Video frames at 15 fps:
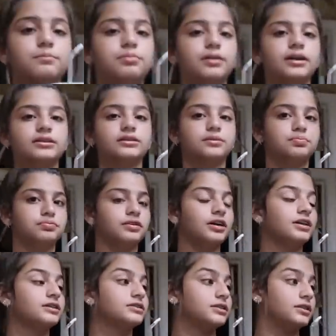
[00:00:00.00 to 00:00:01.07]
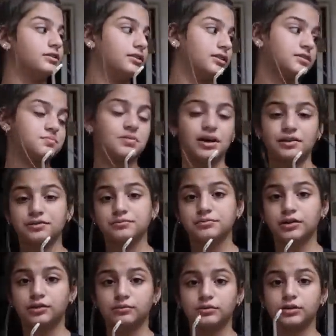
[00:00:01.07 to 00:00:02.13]
But the plugs in this bathroom
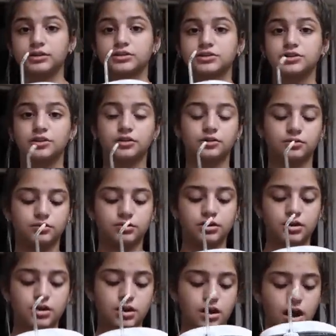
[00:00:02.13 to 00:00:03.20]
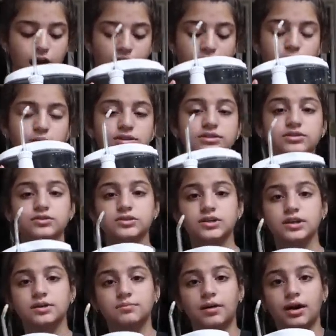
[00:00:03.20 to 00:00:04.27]
don't work, so I always use
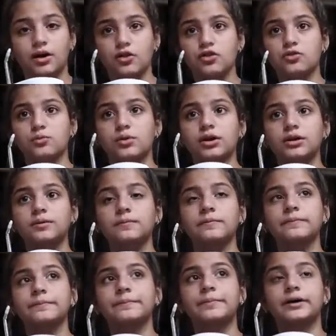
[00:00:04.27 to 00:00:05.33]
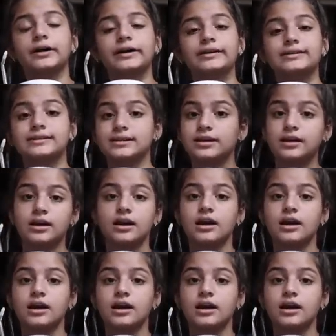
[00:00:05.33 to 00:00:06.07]
it in my other one, but